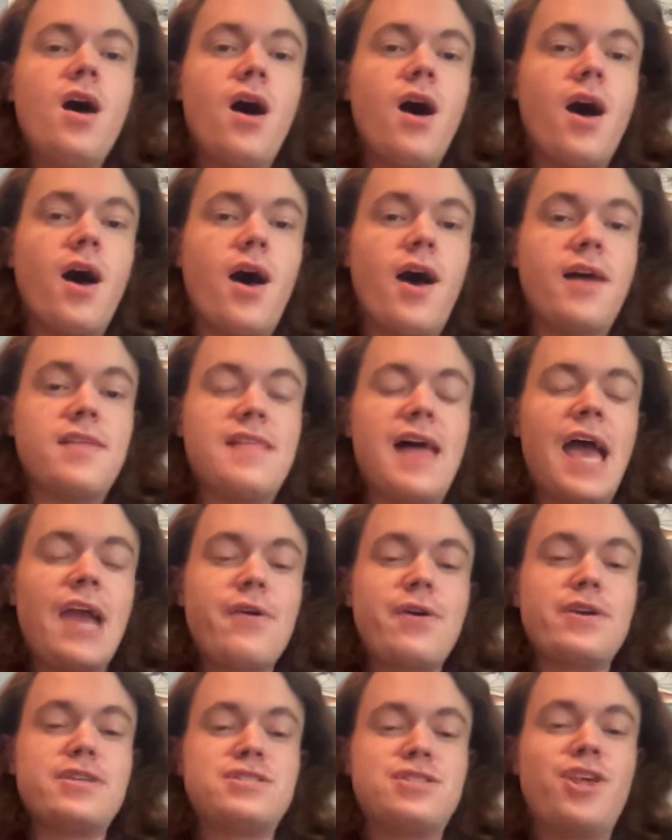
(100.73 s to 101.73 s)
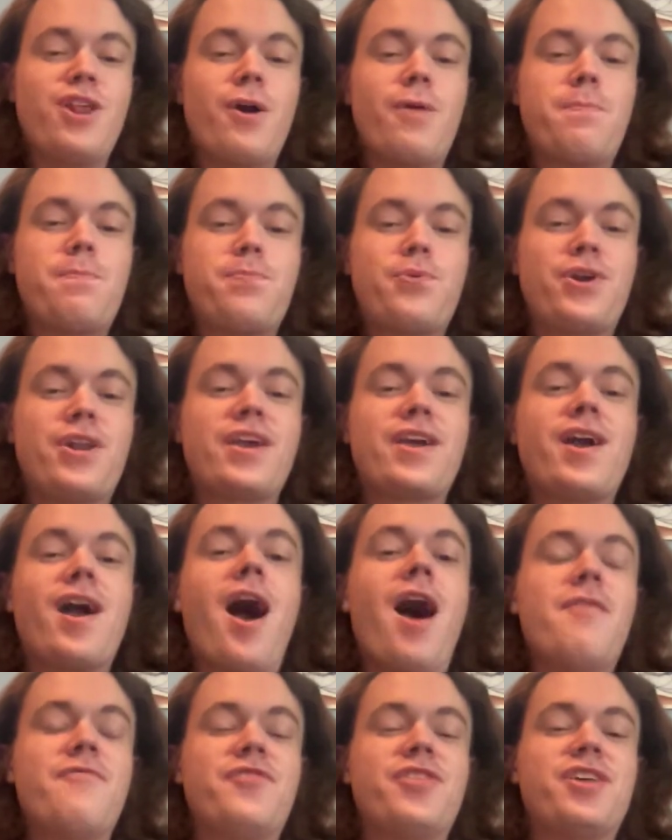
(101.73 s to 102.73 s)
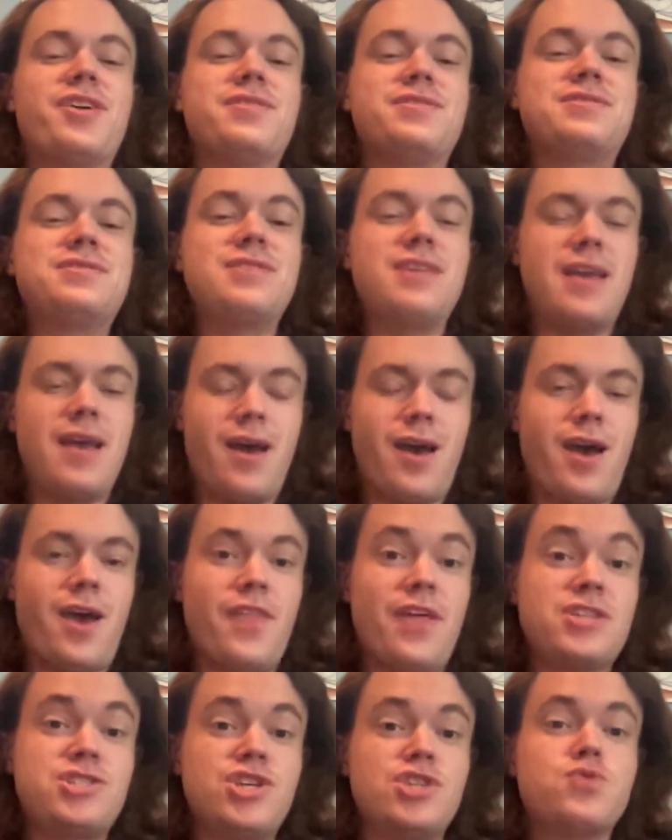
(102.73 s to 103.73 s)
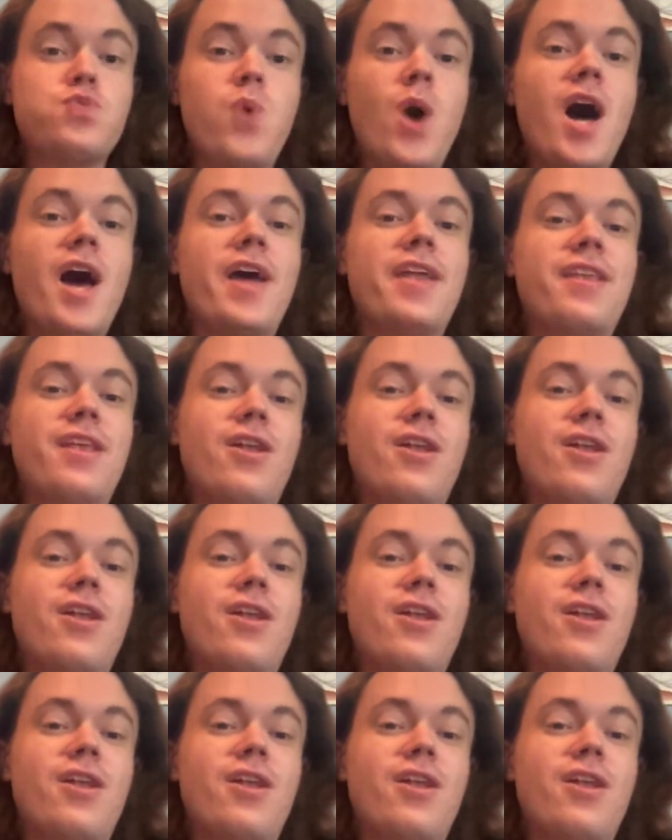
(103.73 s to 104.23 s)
Lyra's, you know, pretty confident that she's won,